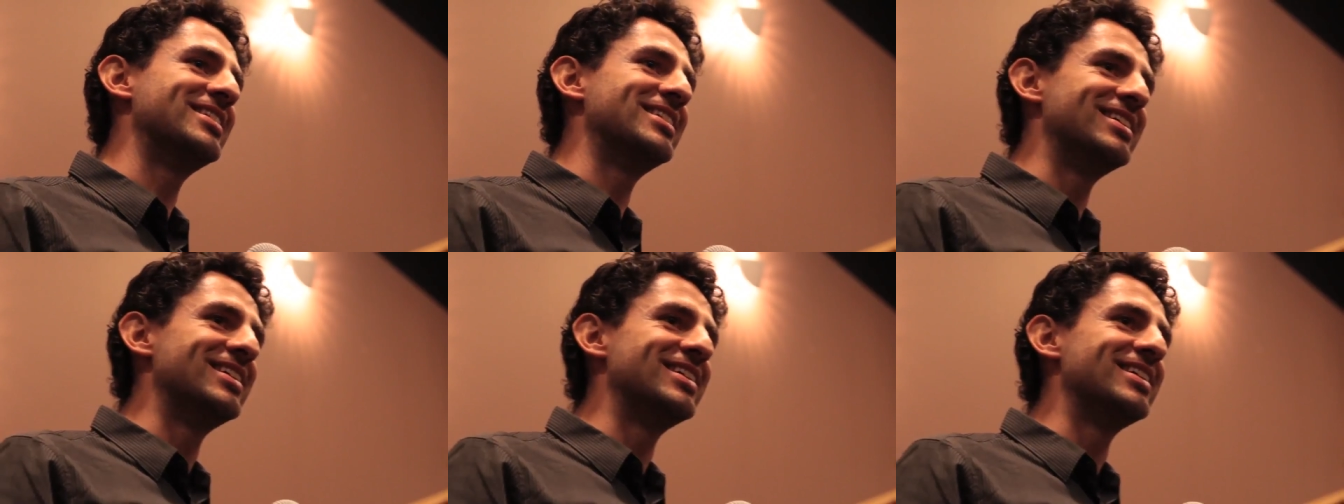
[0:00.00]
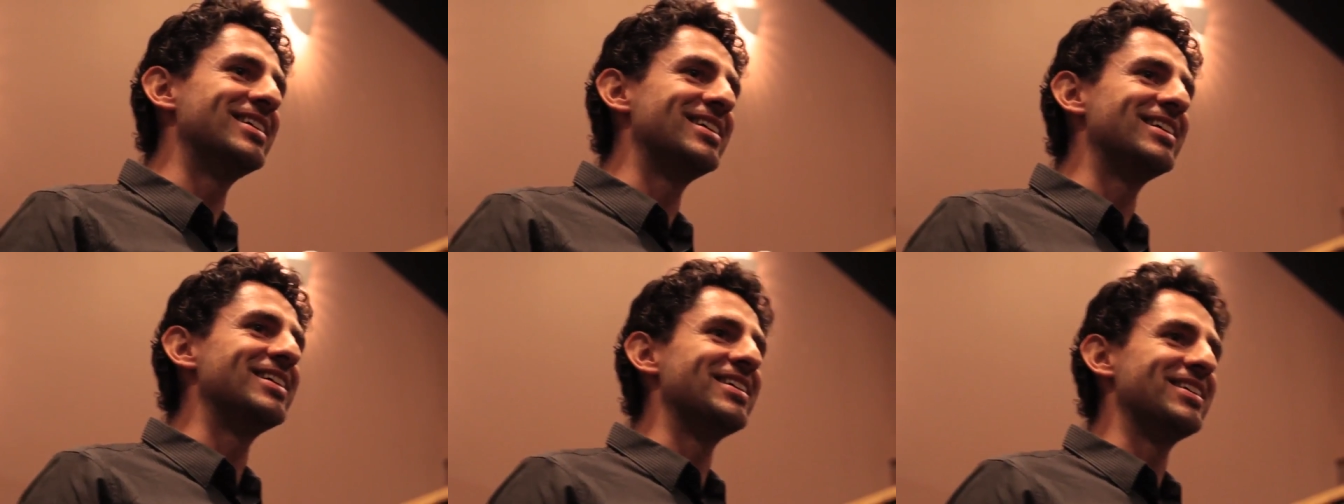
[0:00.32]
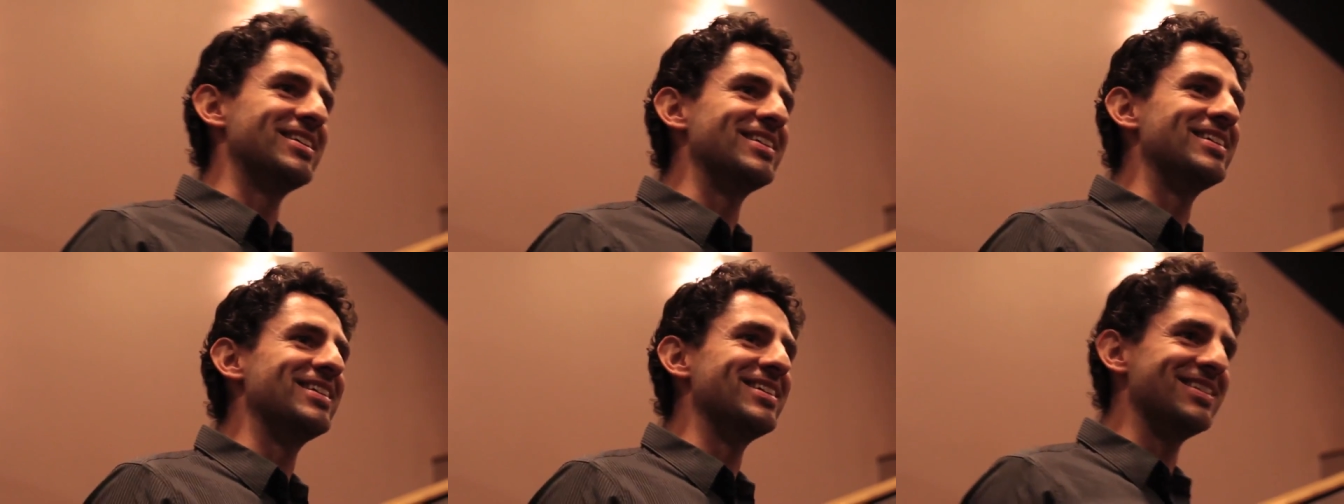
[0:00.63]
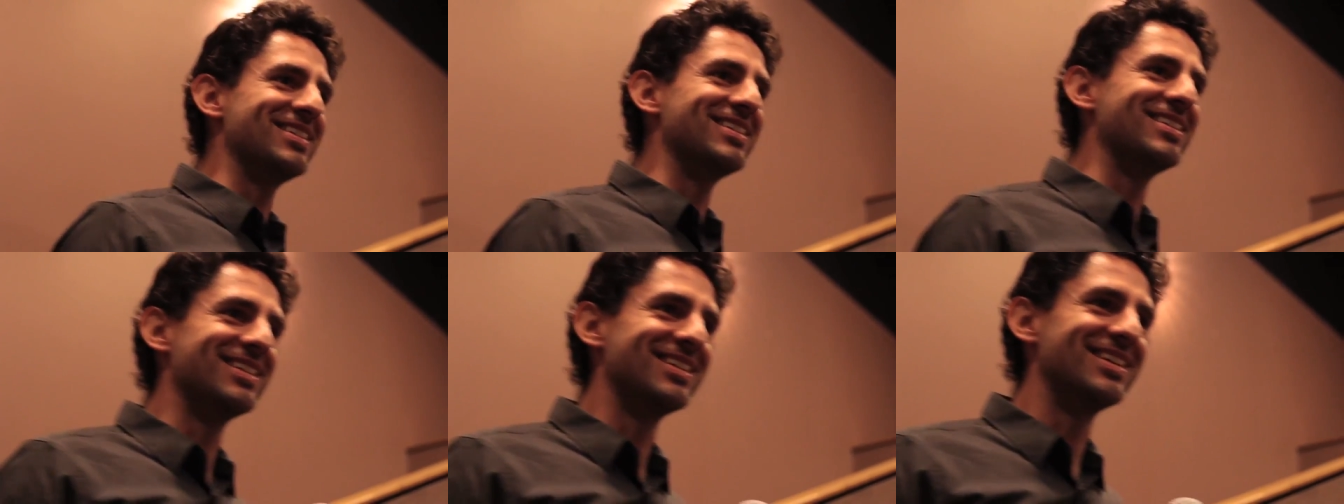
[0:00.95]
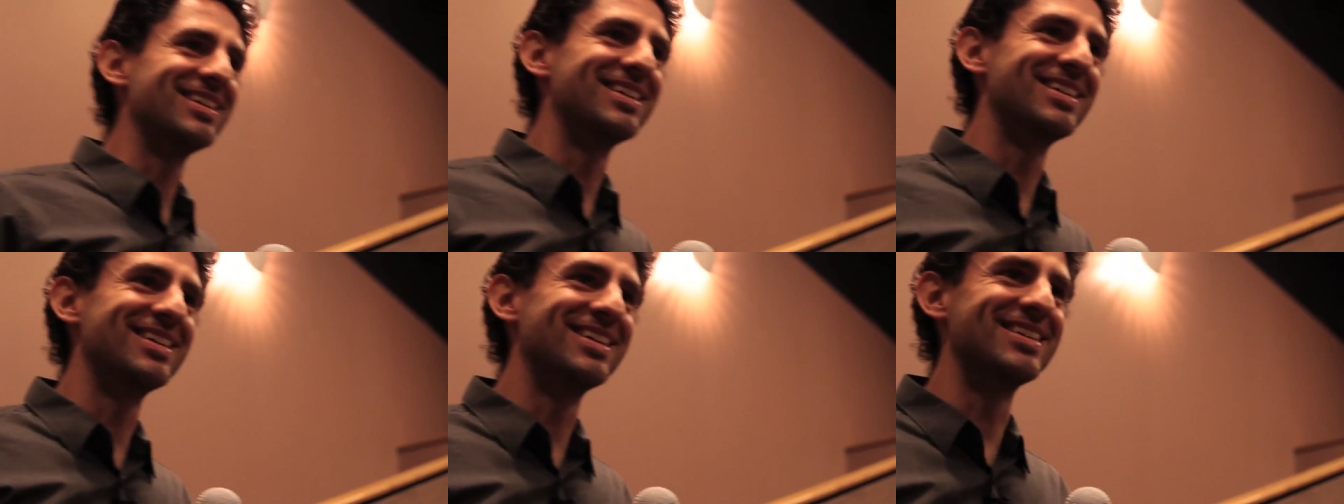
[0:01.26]

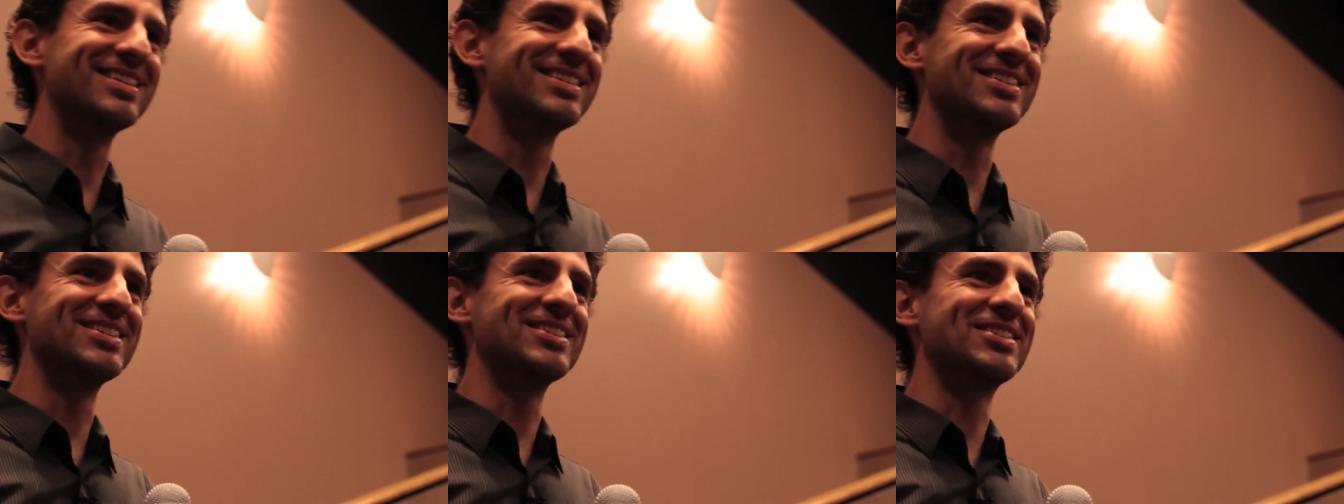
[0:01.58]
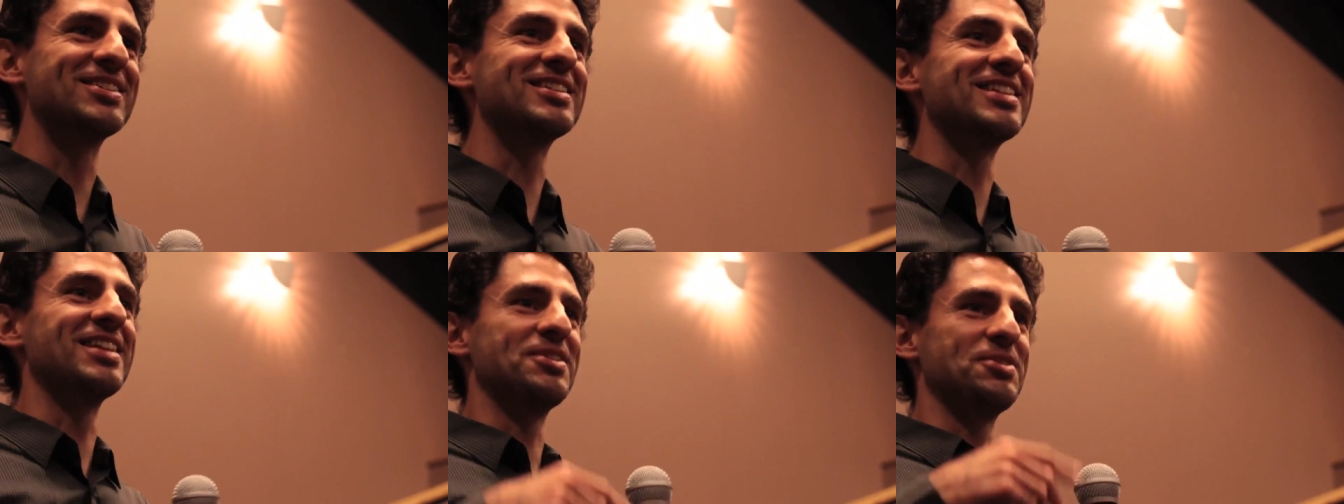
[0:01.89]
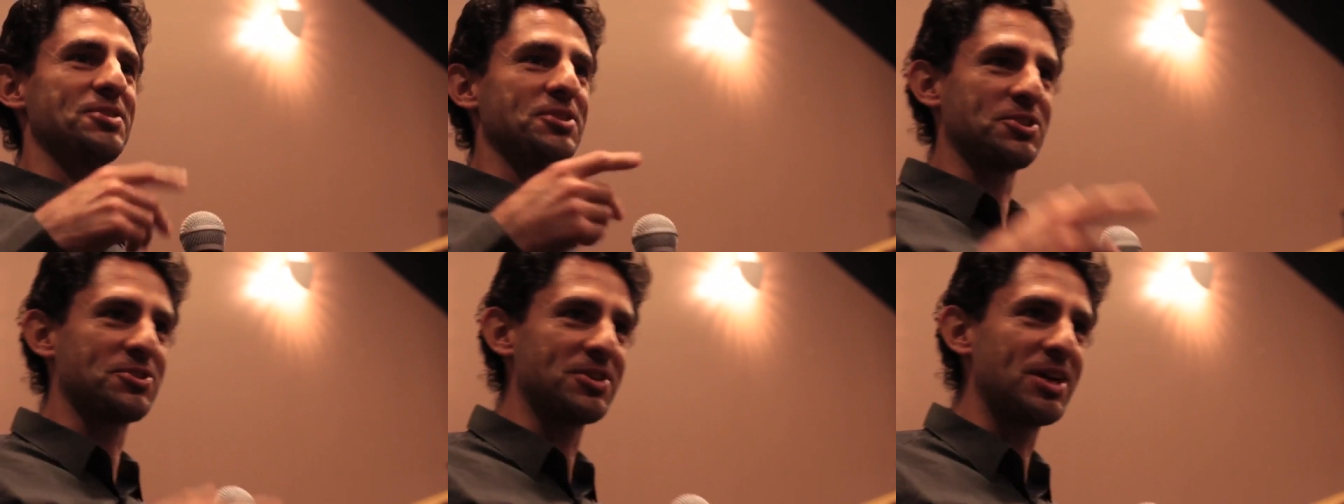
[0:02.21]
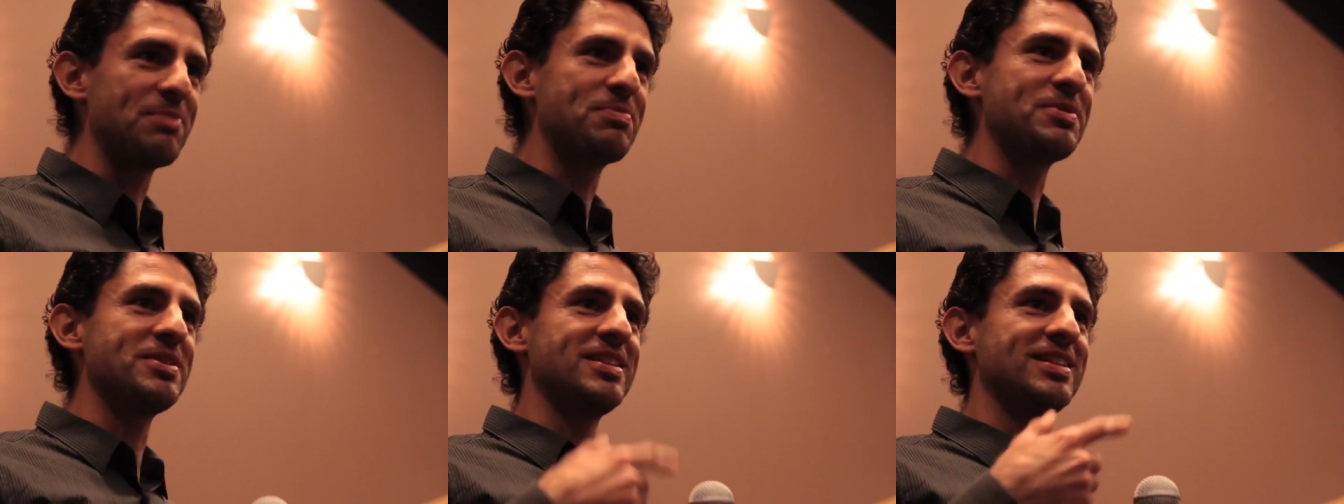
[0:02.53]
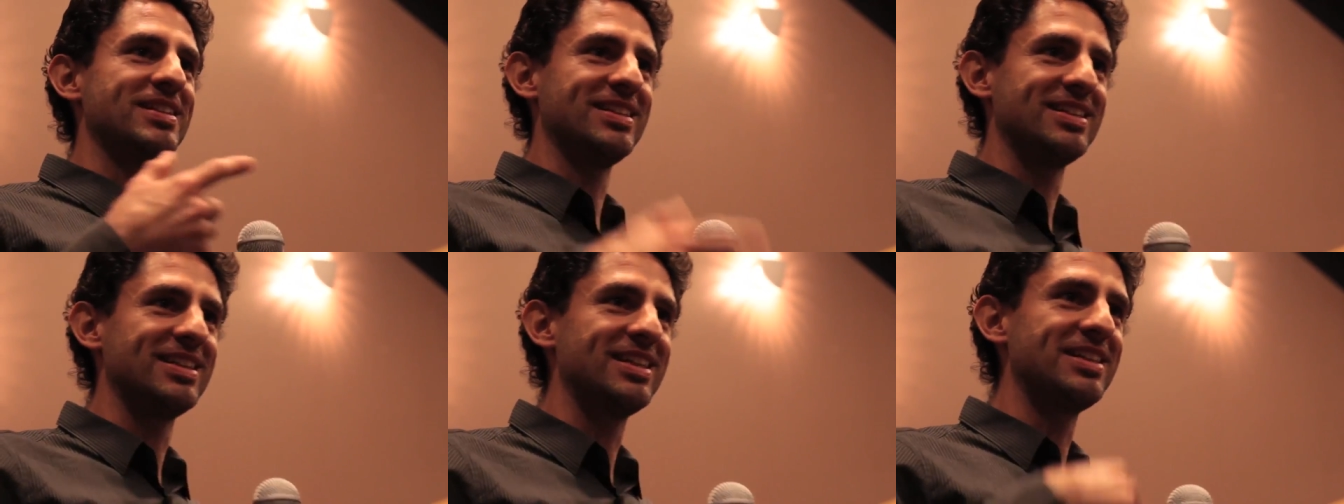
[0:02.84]
Yes, yeah. So like you're trapped
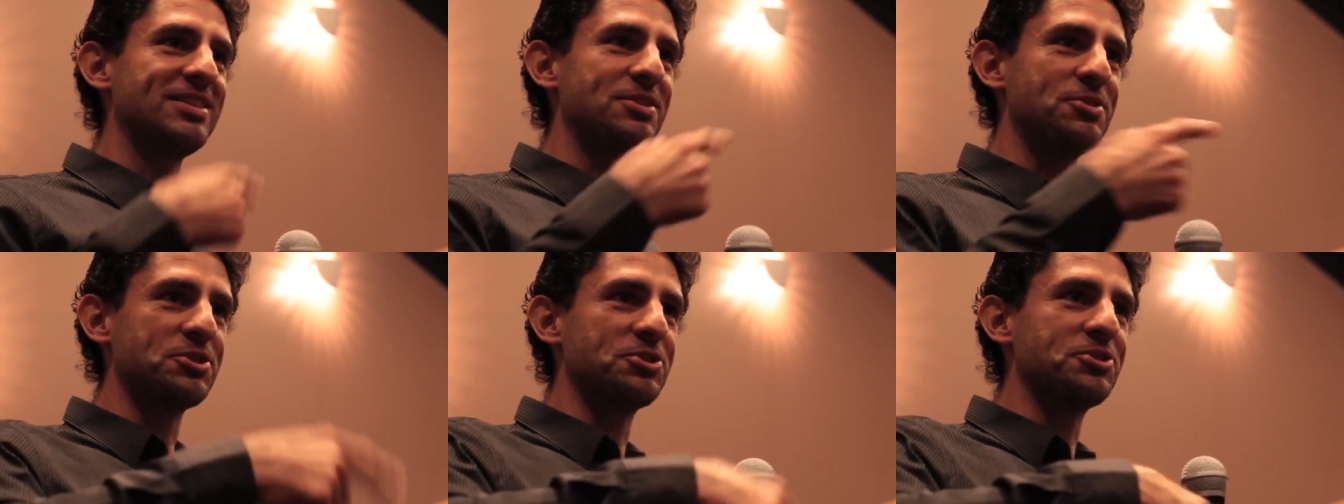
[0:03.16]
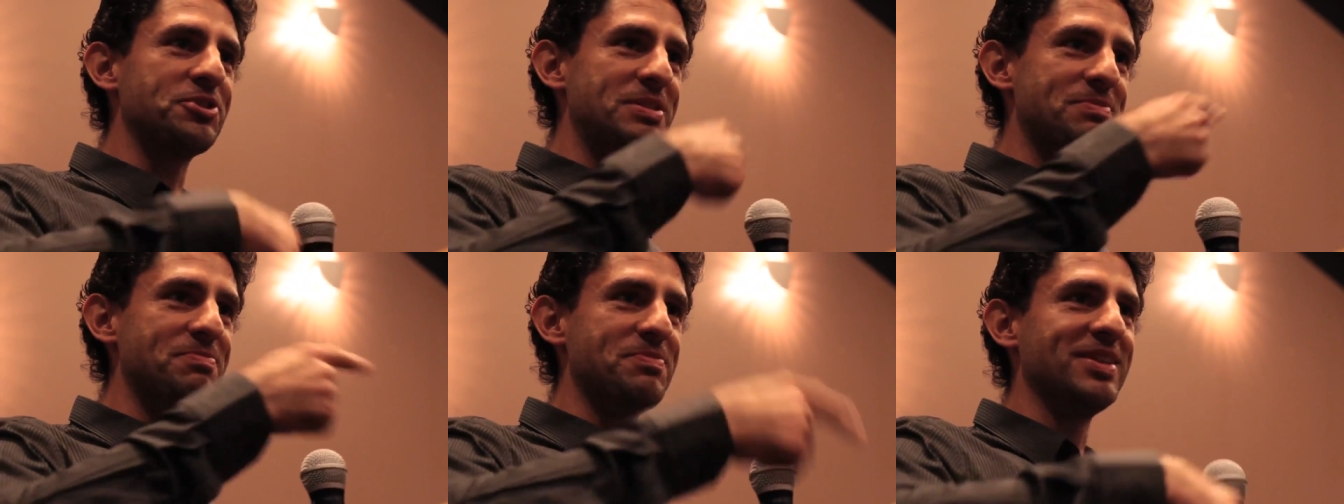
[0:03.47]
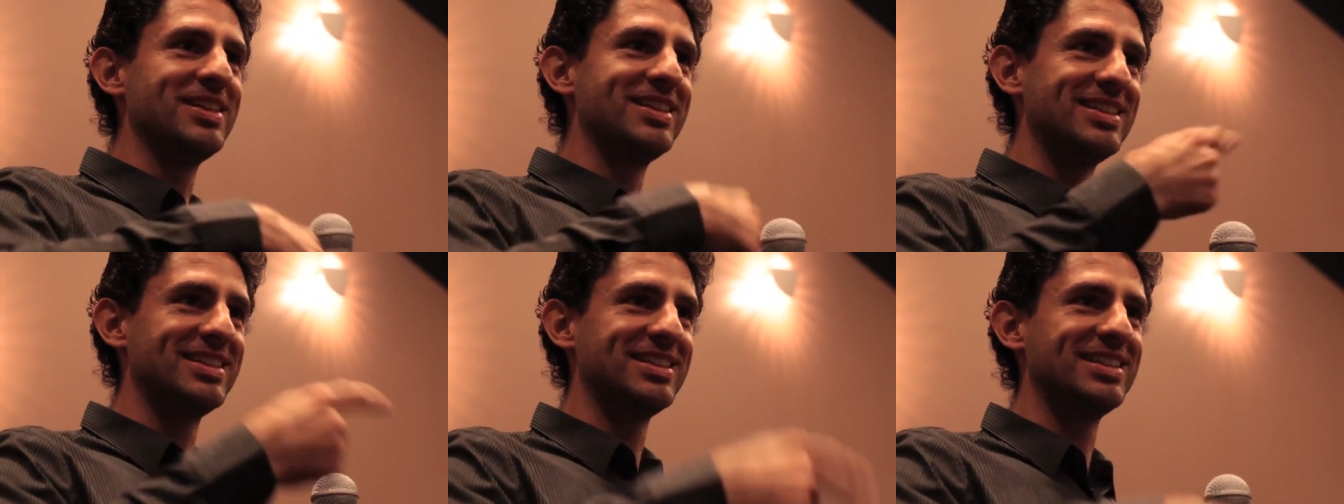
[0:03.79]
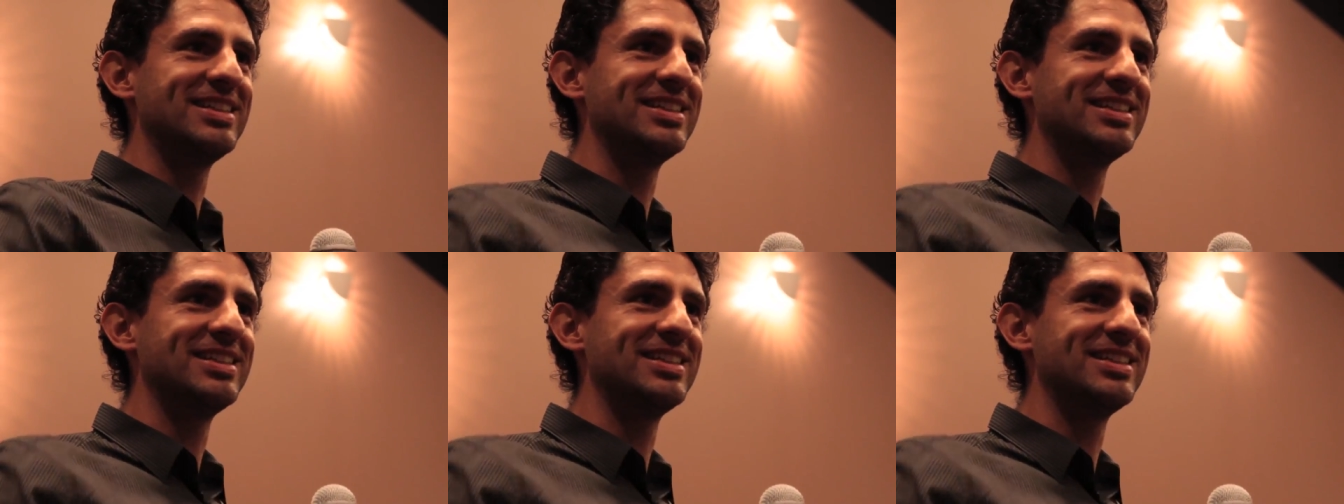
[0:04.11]
in your dream.